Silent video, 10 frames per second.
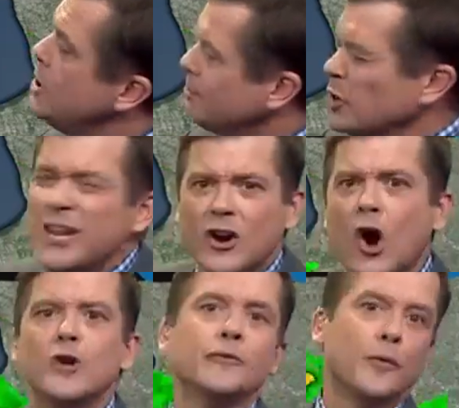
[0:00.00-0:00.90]
Pretty
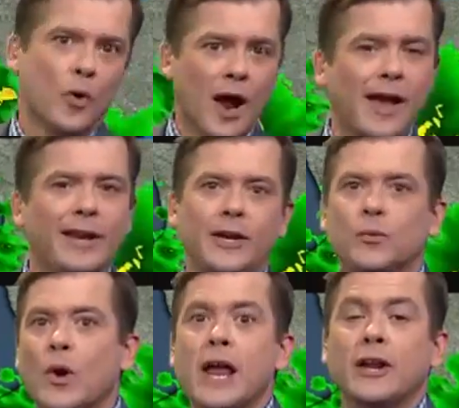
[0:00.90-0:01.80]
garden variety
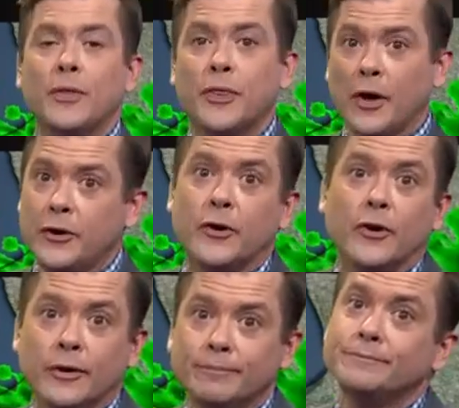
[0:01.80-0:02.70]
rain and
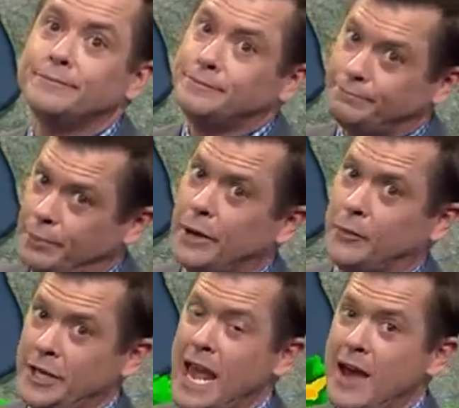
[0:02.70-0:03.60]
thunder but
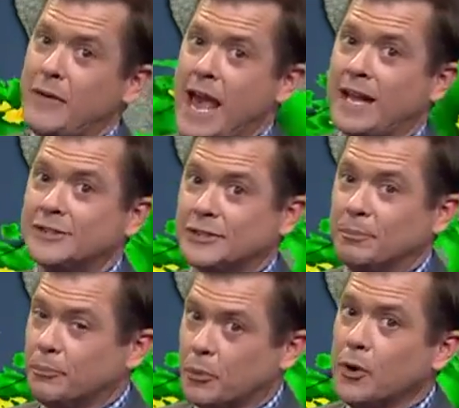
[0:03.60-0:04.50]
we have had some
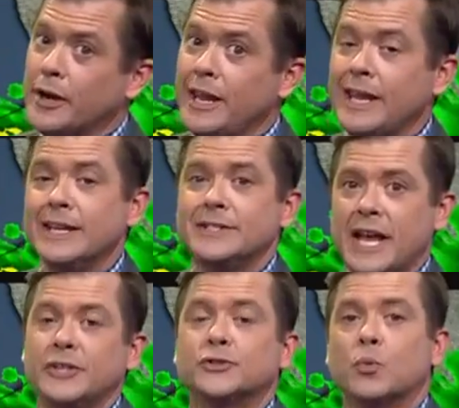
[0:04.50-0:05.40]
pretty
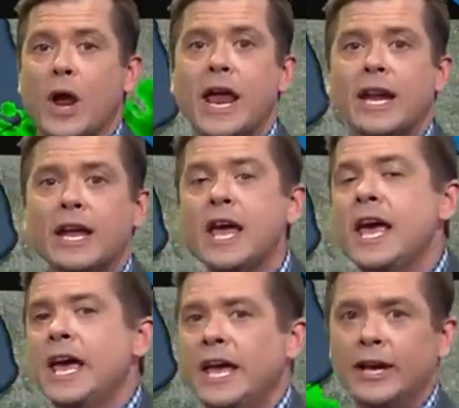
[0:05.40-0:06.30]
intense rain
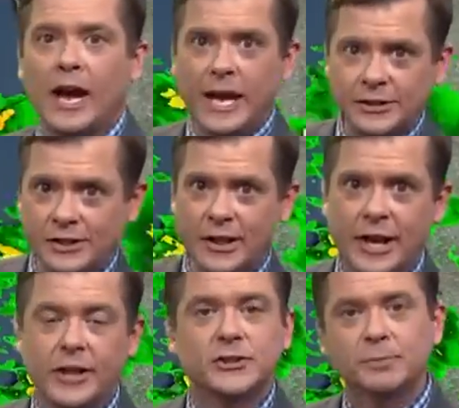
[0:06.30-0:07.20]
in
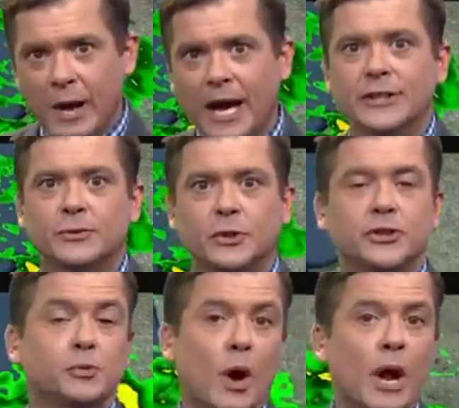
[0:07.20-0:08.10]
isolated spots, which
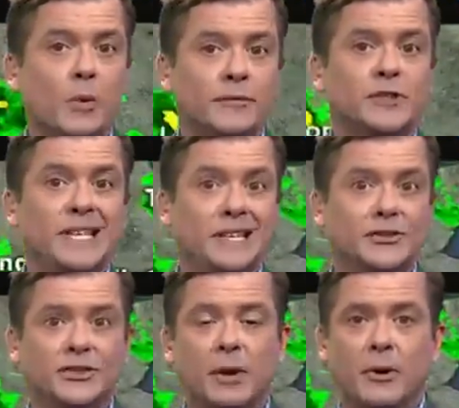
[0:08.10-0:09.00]
is why we've seen
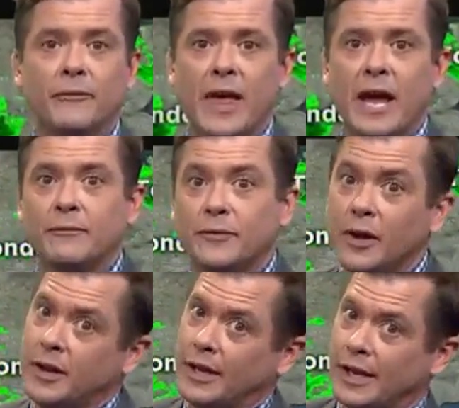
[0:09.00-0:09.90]
some of that
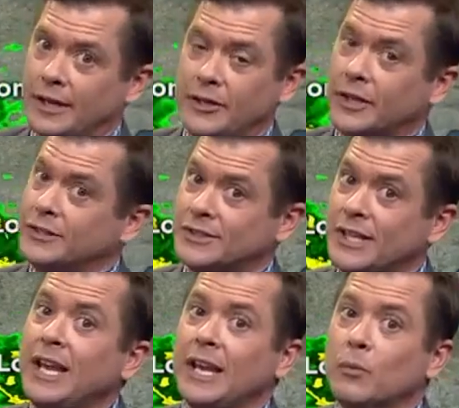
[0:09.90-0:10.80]
flooding. And you can
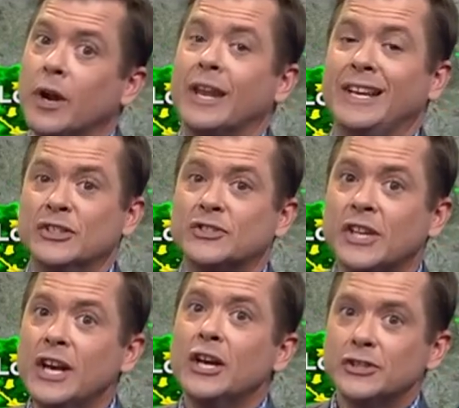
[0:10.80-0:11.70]
see what is
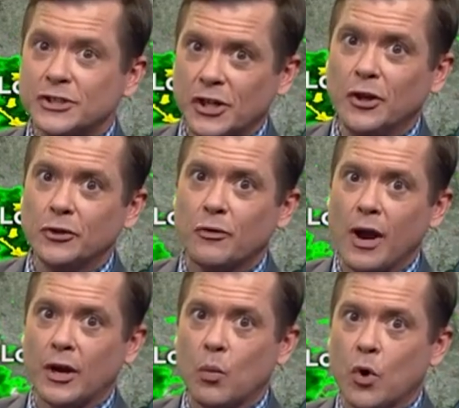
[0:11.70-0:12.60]
still
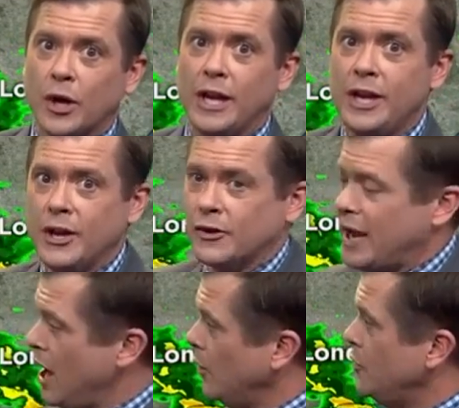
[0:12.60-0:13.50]
trying to work in here
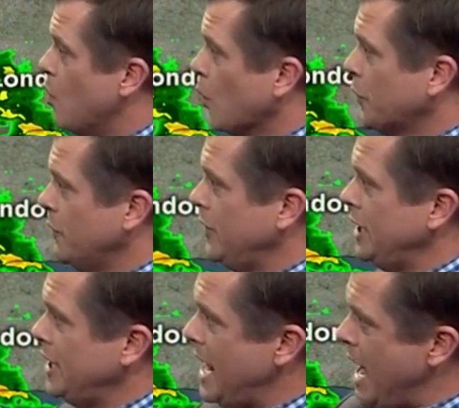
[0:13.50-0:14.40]
down north of
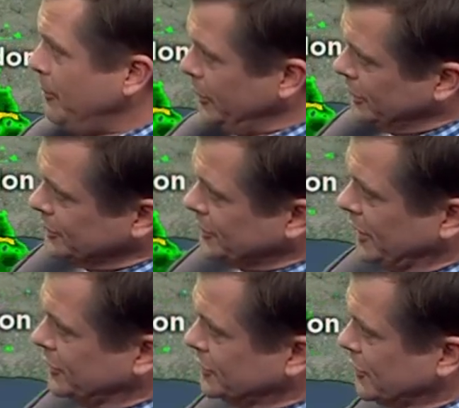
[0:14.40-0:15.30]
Indianapolis
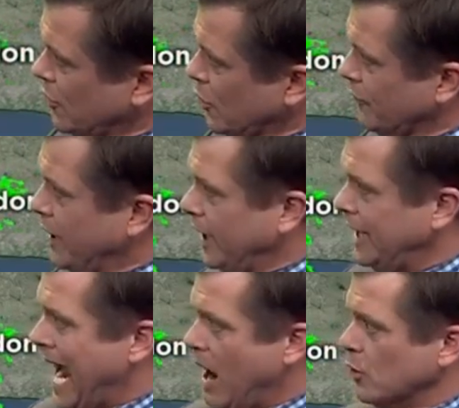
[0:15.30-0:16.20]
and just curving in
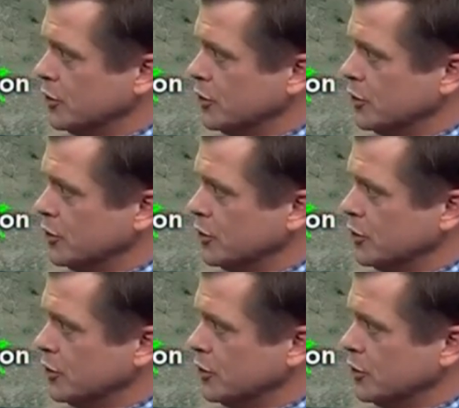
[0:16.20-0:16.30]
our